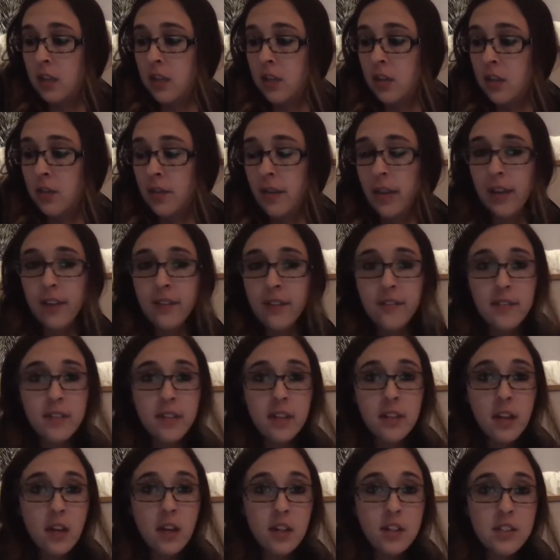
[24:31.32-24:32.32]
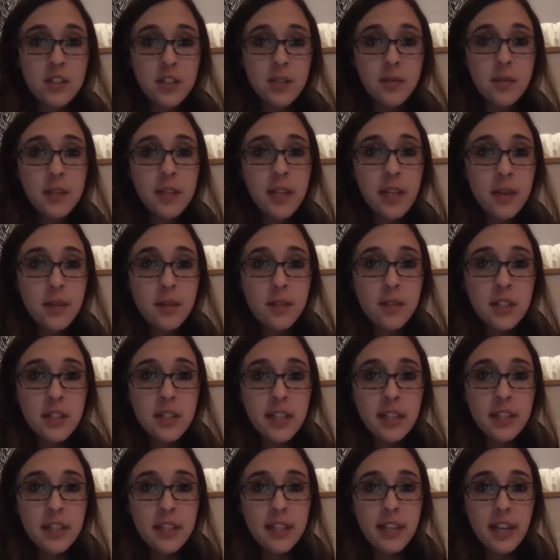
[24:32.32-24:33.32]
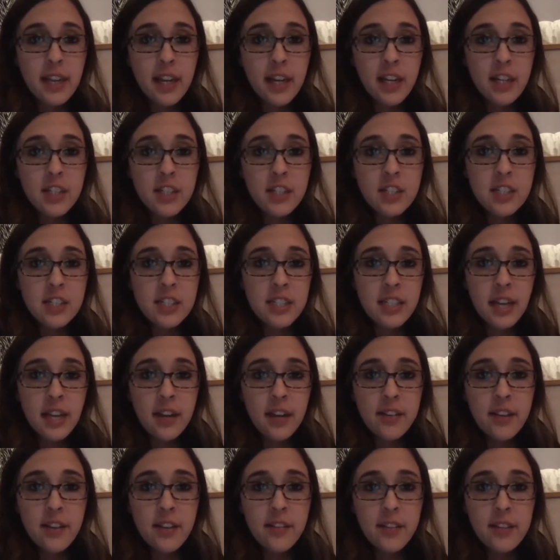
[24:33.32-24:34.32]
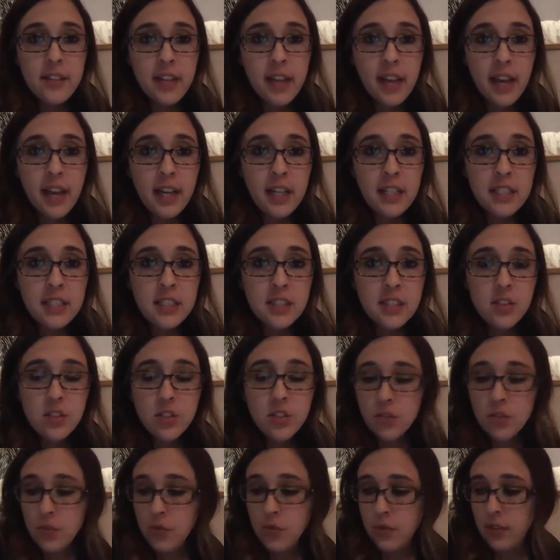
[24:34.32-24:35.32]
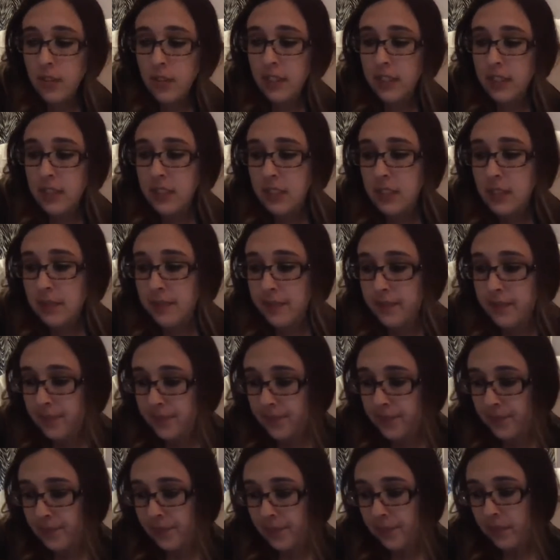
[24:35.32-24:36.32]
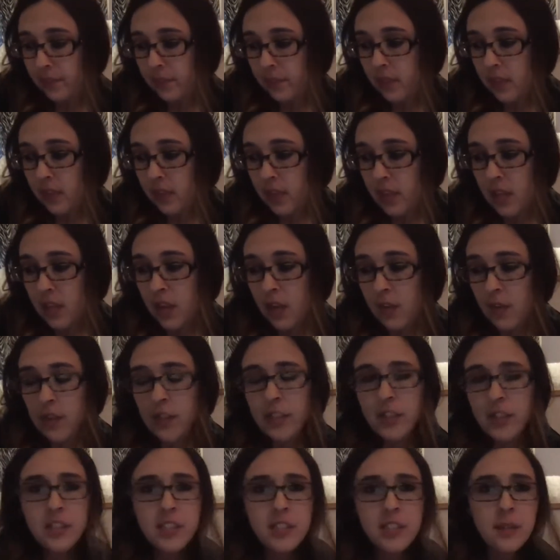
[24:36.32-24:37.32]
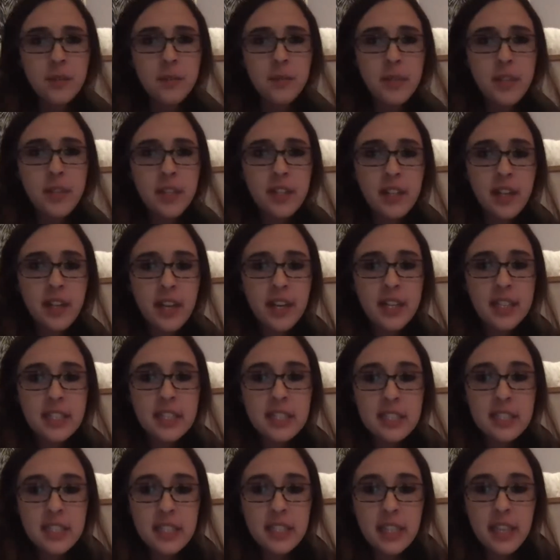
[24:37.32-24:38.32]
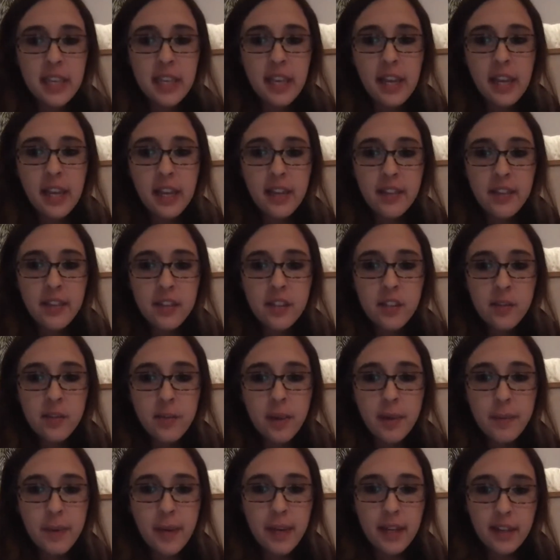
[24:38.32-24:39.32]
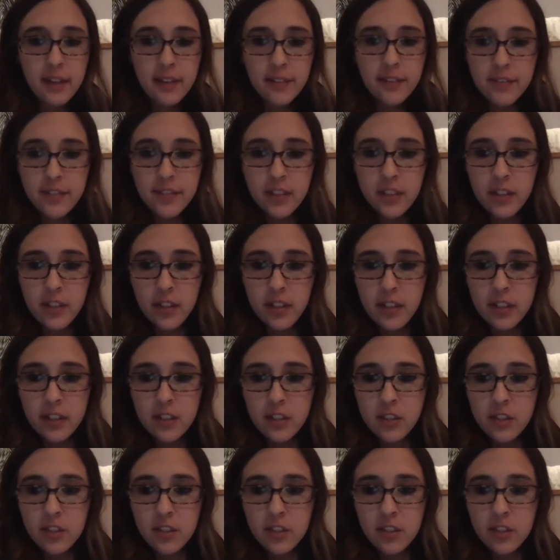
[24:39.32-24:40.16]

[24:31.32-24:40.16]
We have also been able to look at the characters and how they react in stories. I want you to complete your exit ticket, and then you may pack up for lunch.